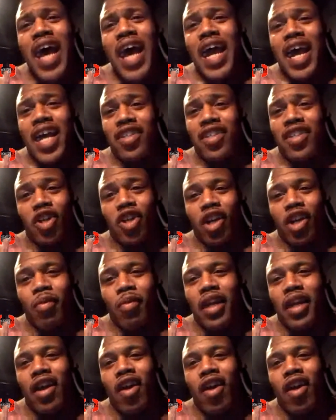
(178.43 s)
you know what I mean?
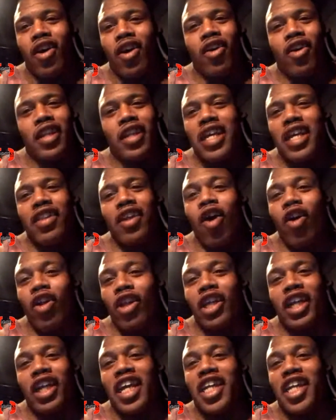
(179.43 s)
All of the
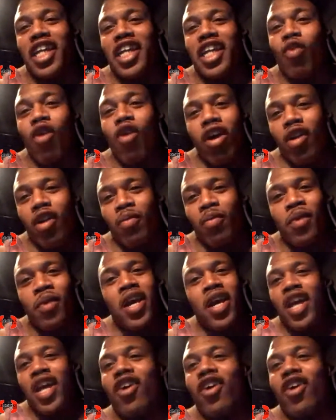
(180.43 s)
ladies wanted him,
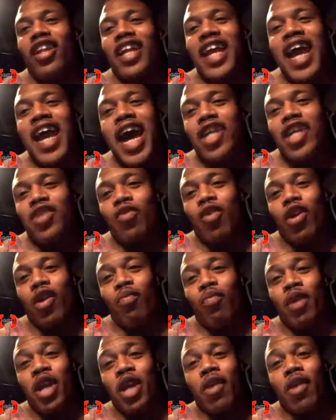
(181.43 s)
and all of the guys
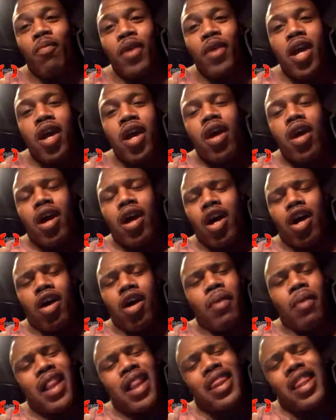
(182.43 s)
wanted to be him.
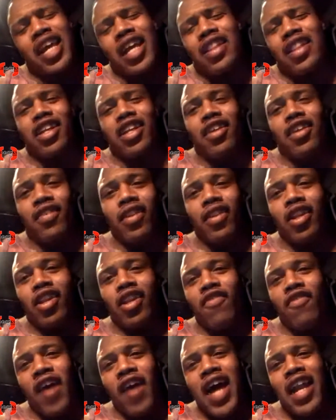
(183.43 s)
I think the
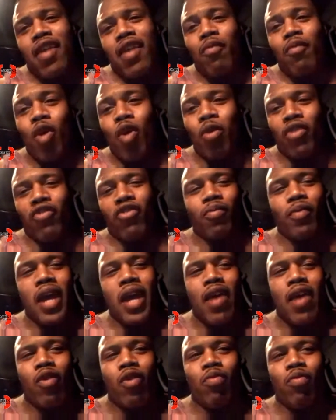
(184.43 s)
defining moment from
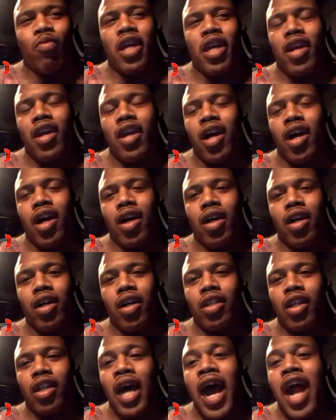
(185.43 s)
that would be
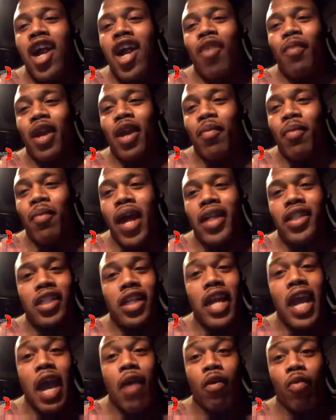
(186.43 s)
the Iron Man
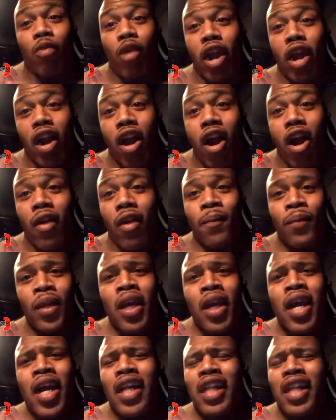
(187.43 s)
match that he had with Bret Hart.
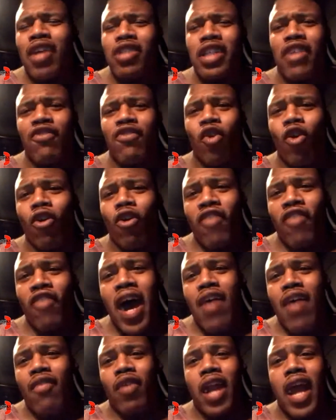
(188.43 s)
I think it was like 4 or
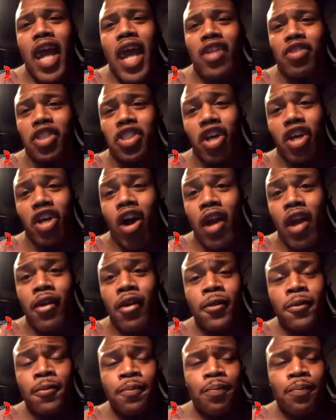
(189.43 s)
5 when I actually saw it.